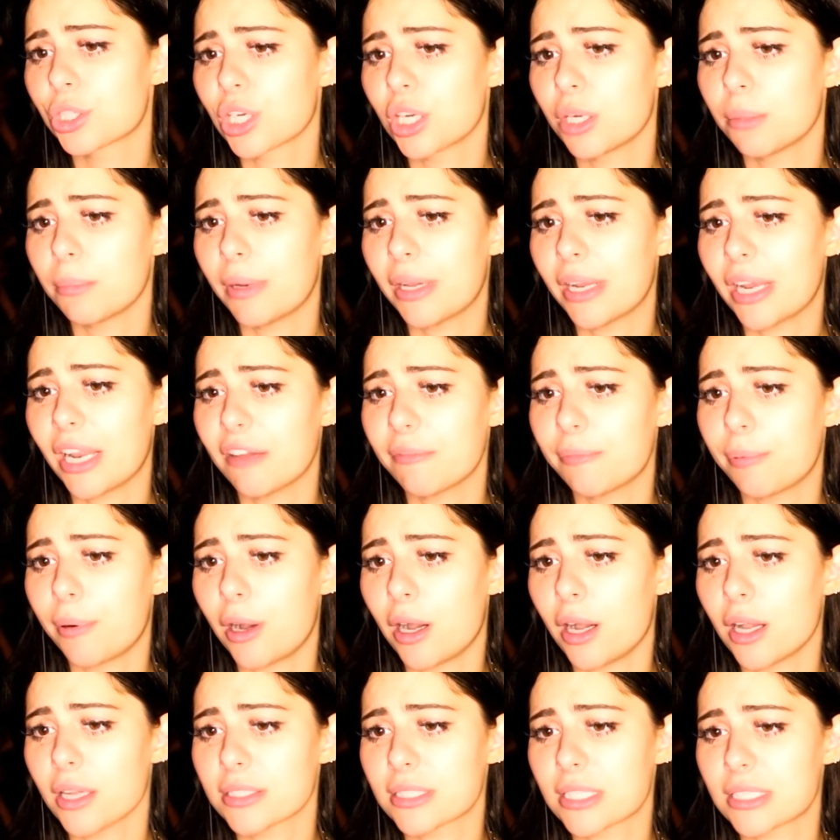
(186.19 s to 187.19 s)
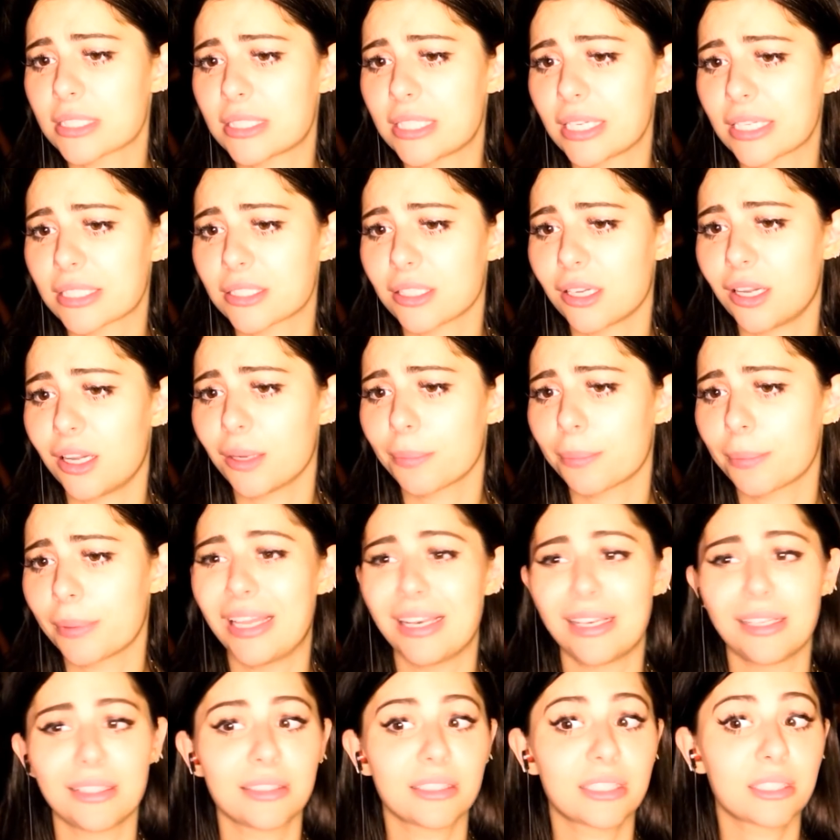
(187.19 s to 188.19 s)
your girl might have paused this TikTok
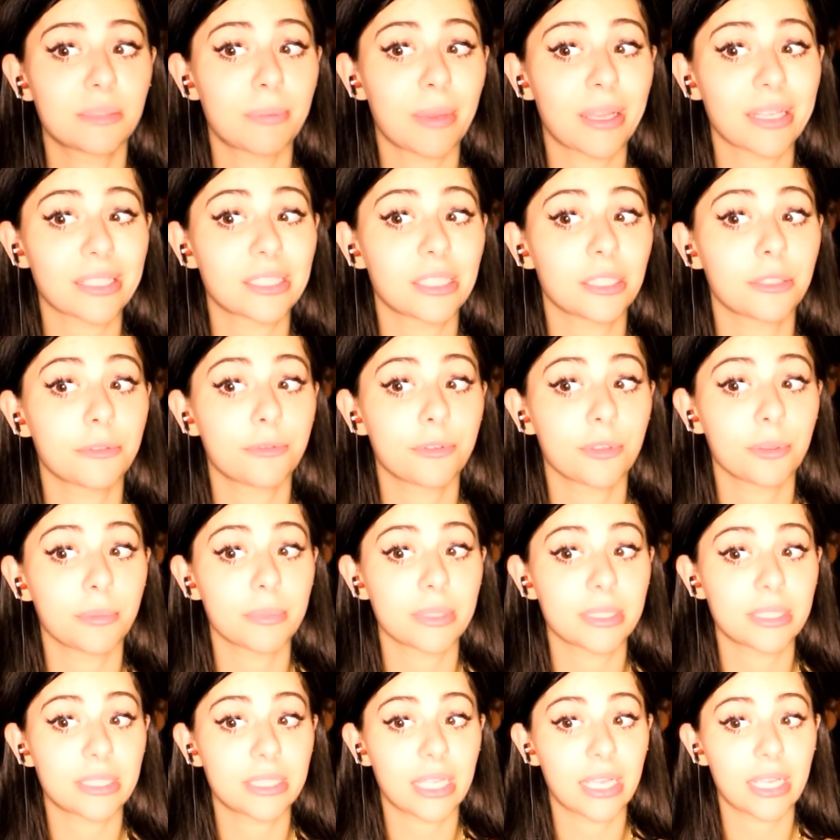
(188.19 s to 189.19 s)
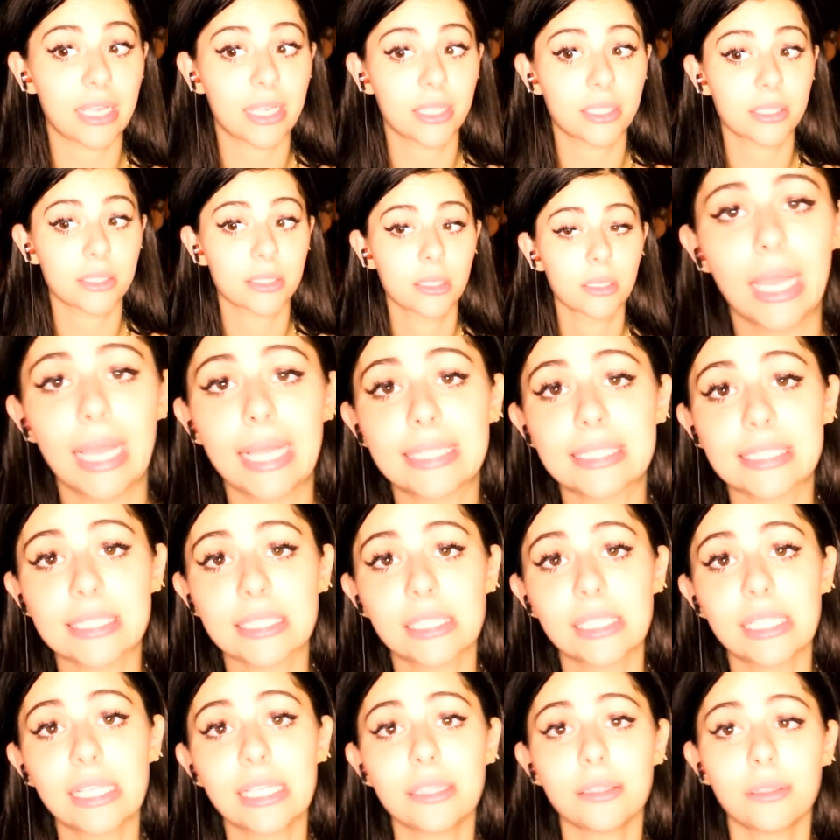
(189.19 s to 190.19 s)
and inspected for mistakes. It's
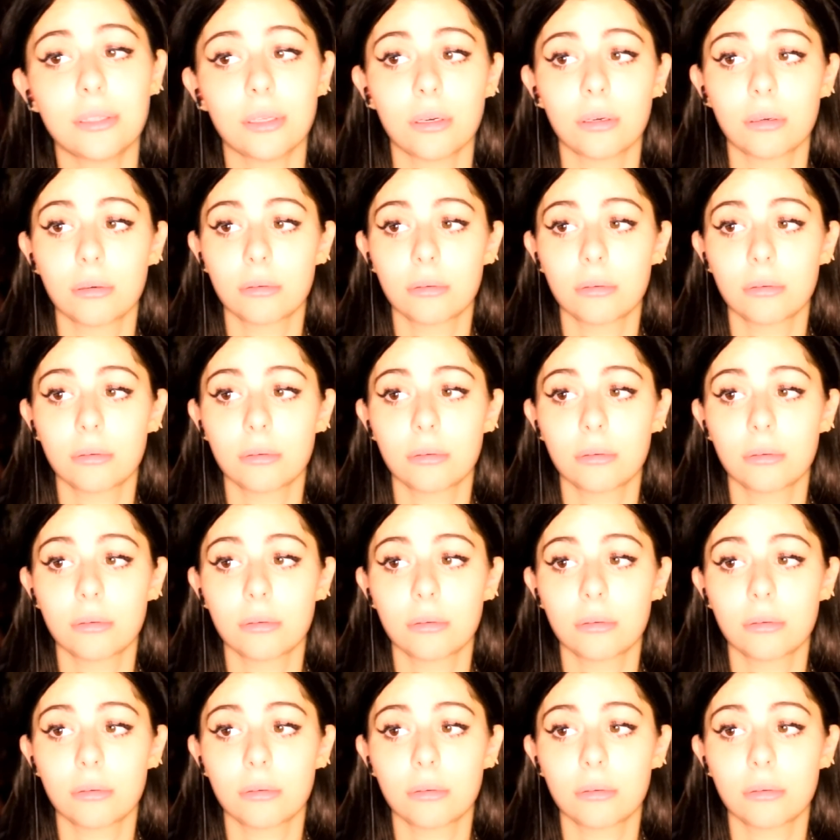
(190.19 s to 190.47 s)
clean though,